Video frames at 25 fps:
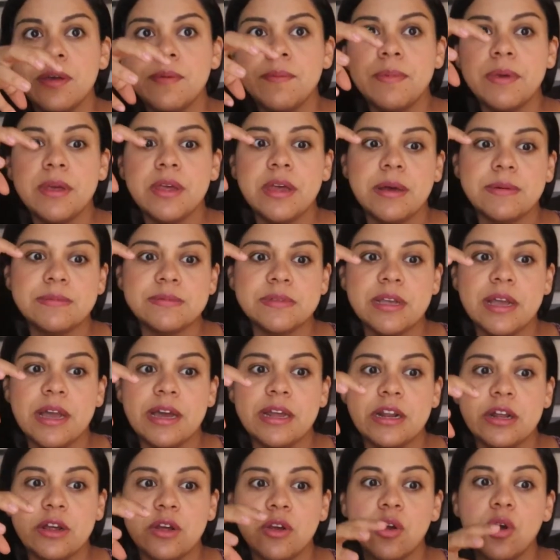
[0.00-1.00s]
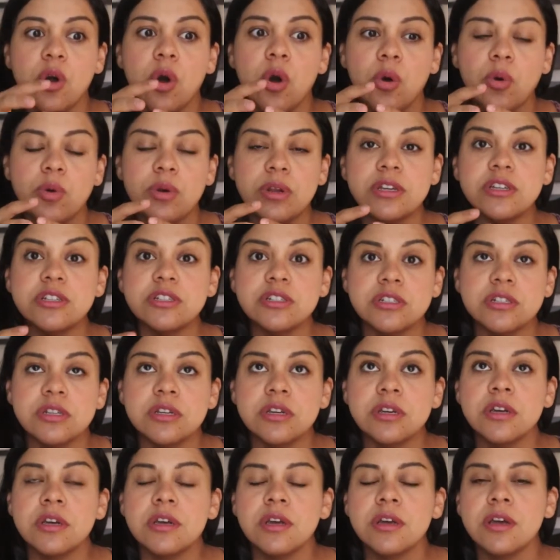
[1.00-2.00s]
becomes kind of conish,
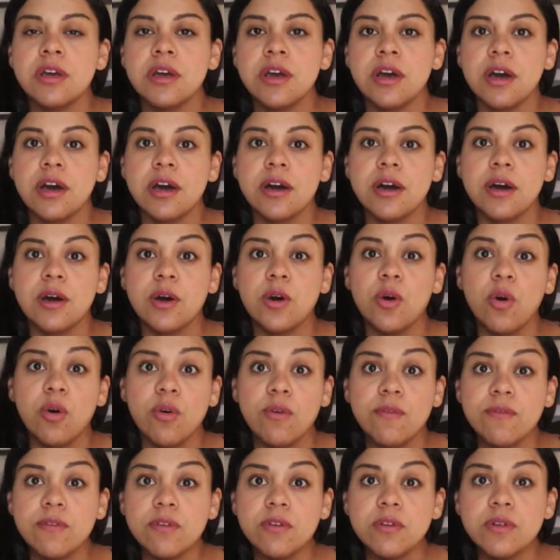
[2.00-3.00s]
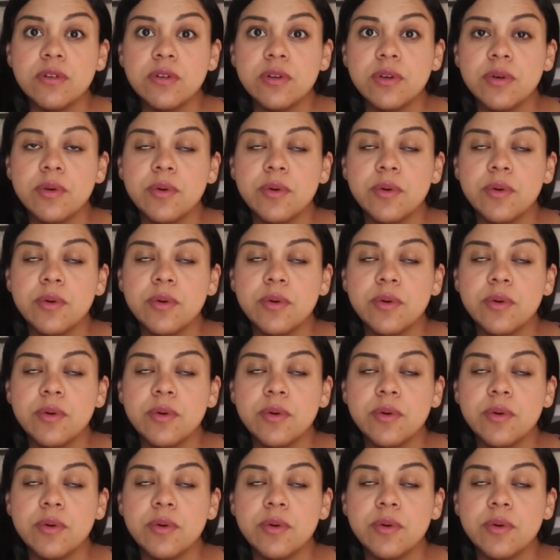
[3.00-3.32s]
oval,